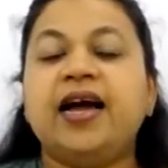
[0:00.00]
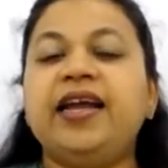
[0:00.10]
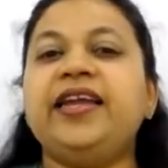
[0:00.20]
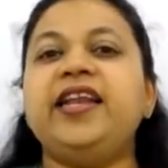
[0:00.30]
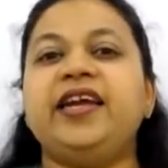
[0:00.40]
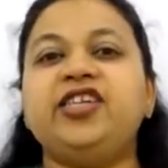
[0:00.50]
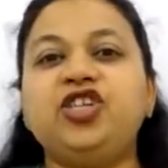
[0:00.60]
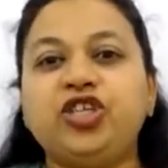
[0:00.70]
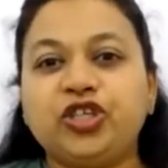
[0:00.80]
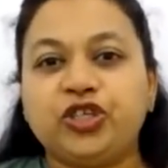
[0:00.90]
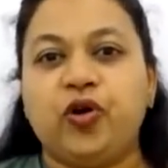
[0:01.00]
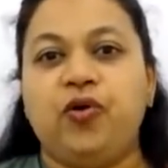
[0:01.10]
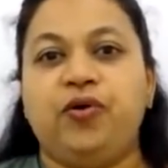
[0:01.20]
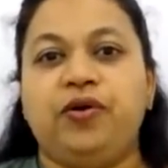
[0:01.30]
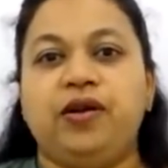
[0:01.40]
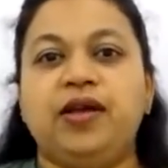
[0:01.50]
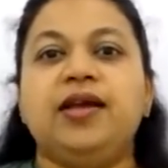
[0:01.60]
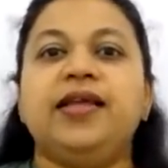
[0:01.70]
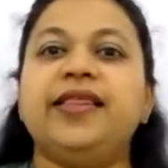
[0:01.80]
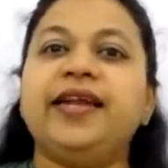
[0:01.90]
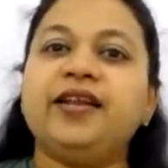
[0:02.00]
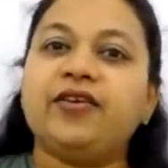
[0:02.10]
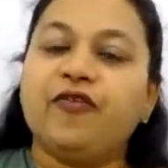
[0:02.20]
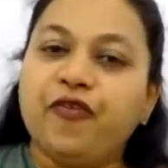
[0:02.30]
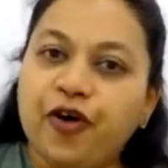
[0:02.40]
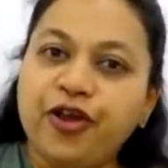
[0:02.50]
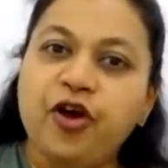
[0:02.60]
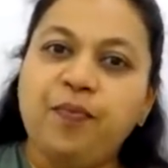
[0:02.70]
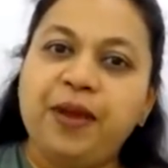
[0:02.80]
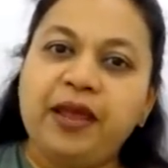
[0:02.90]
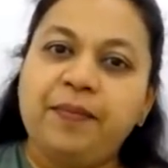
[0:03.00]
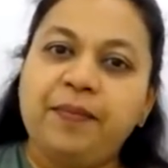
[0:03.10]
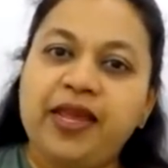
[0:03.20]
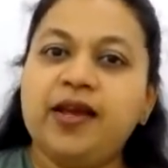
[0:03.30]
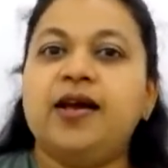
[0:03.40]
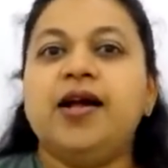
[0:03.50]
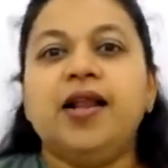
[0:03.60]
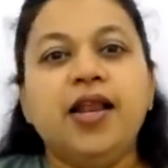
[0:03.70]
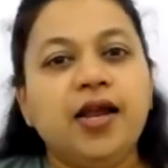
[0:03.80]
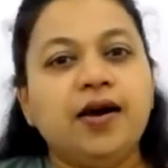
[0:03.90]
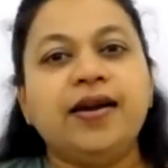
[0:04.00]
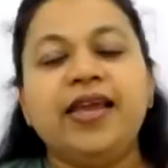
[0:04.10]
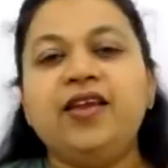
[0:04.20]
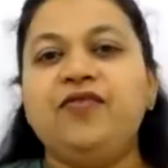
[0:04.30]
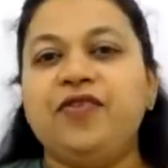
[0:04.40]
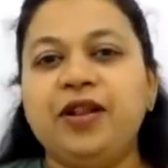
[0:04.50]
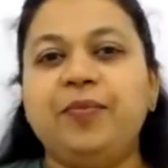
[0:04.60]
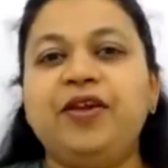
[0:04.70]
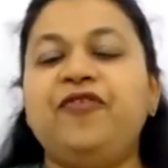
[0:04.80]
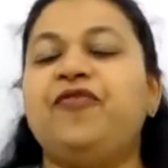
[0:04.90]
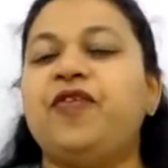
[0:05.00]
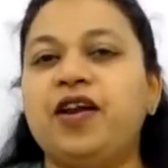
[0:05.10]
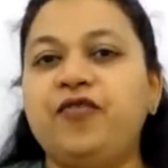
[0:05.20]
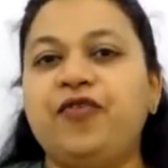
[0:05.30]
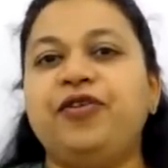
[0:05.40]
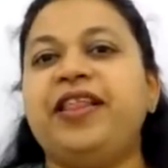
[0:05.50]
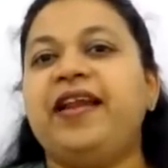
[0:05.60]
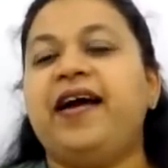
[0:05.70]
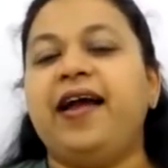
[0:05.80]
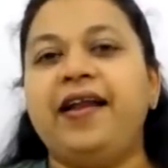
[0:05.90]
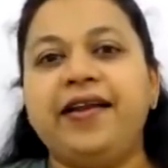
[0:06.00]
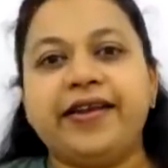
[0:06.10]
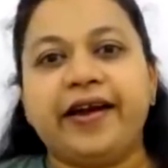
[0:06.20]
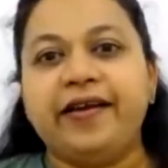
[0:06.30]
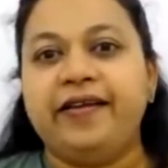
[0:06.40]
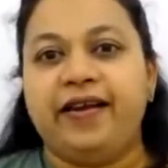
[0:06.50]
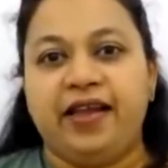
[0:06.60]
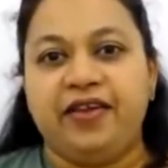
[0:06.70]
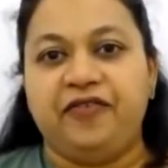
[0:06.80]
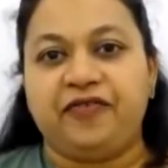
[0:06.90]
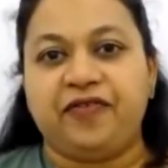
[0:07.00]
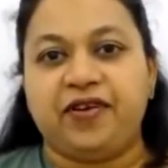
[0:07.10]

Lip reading: I can ensure that for your baby, learning will be fun for their entire life.